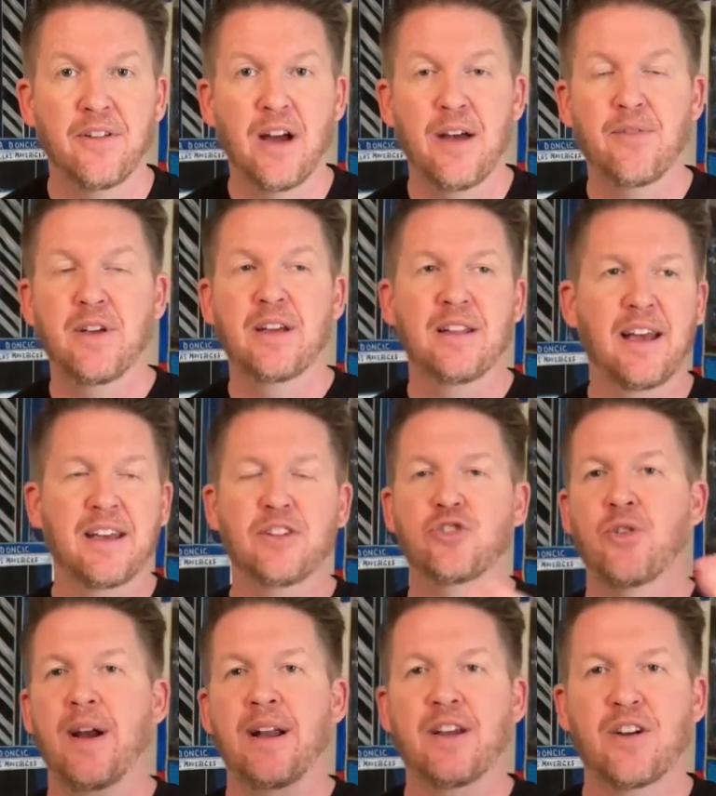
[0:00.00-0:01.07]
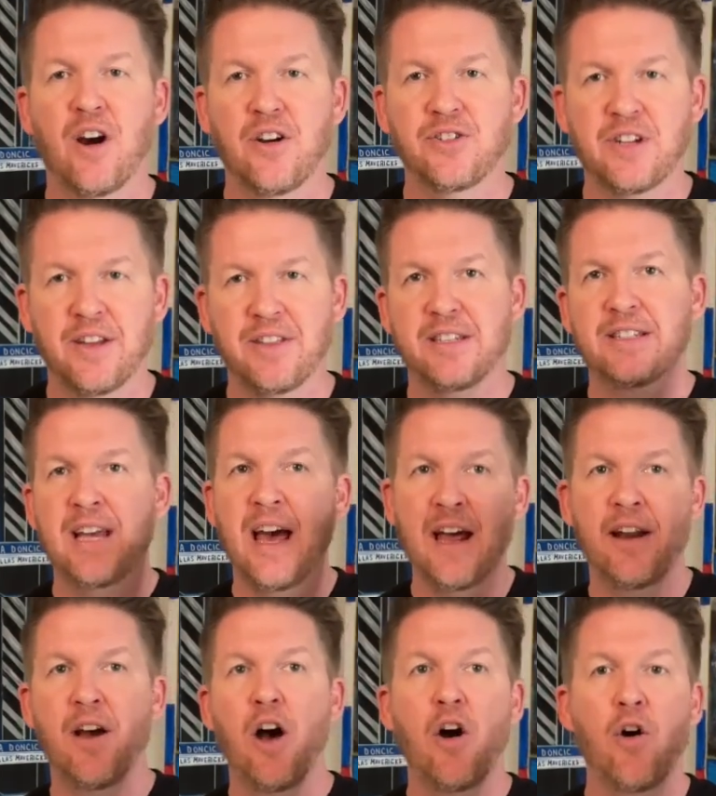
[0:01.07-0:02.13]
They'll have the, like in trading cards, you got the
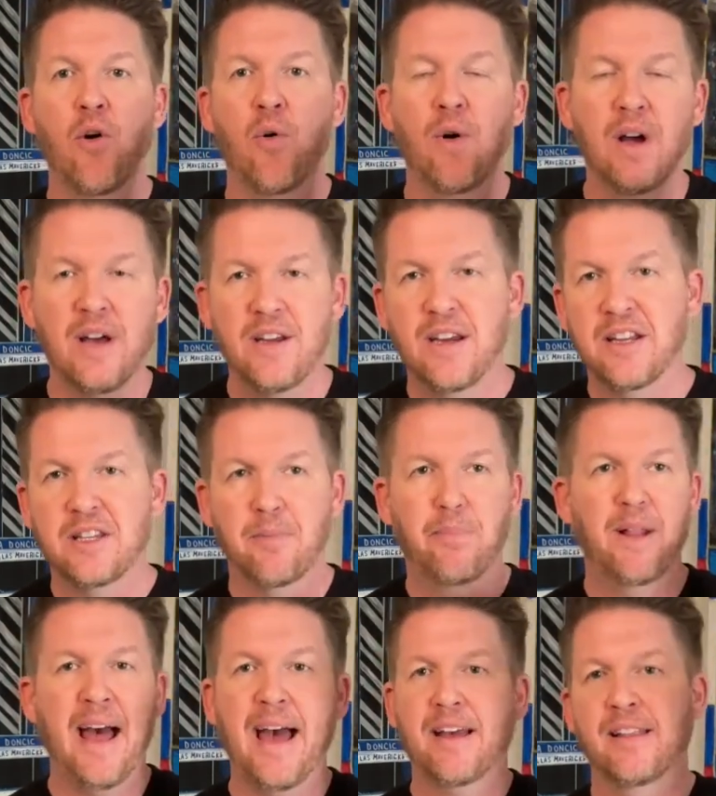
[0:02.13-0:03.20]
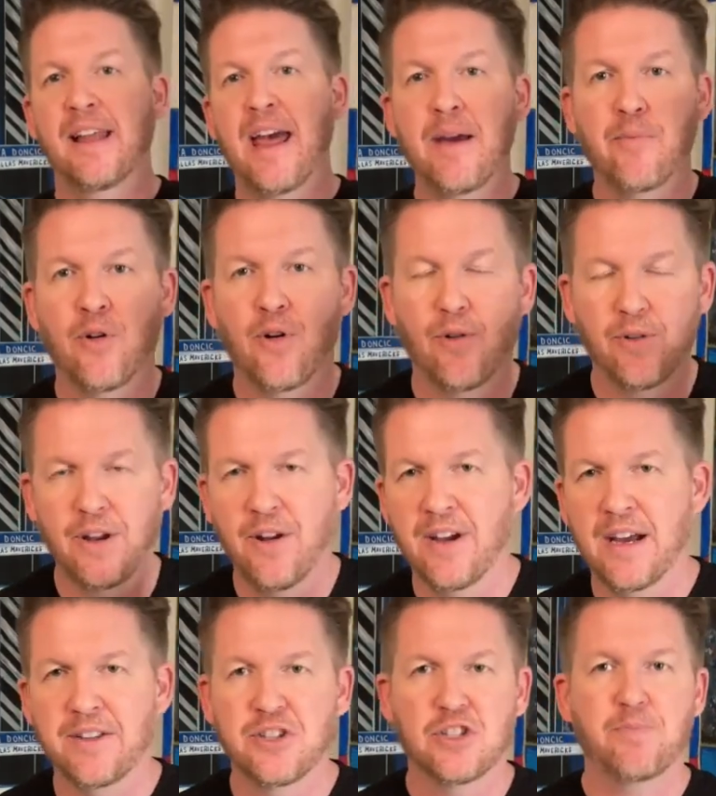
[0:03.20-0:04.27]
10.0, you got the black label, you know,
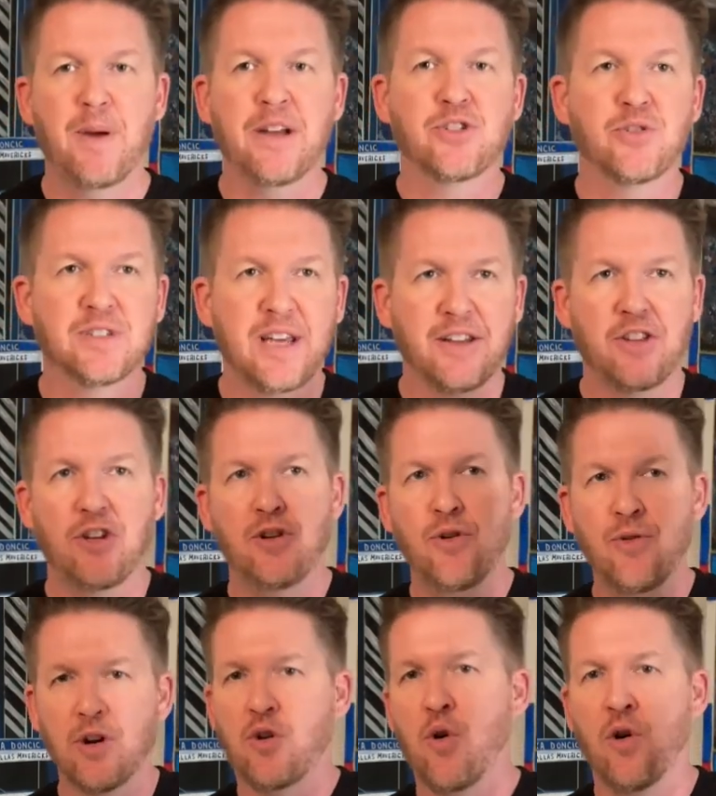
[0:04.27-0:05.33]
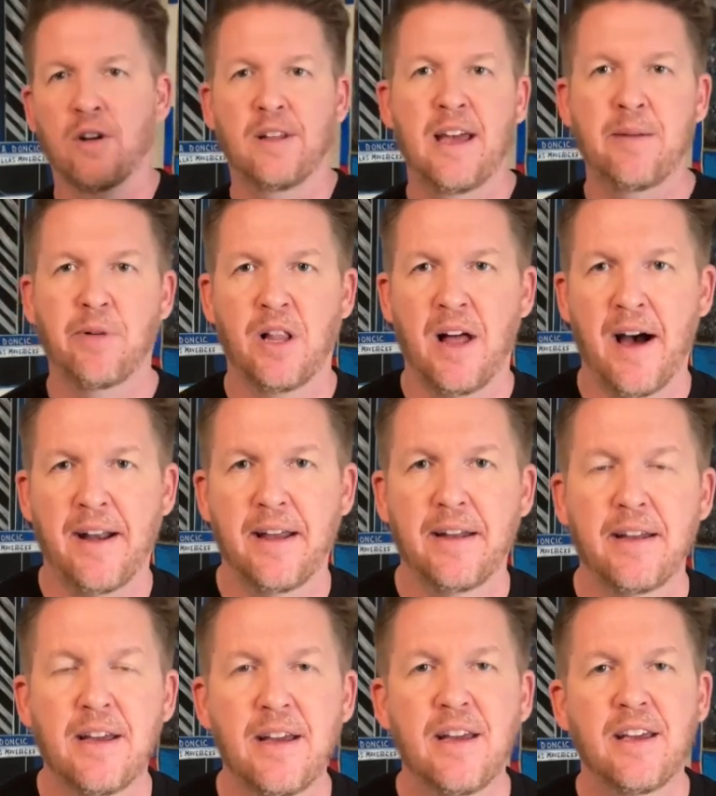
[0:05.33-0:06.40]
you got the special, it's got the unicorn label on it.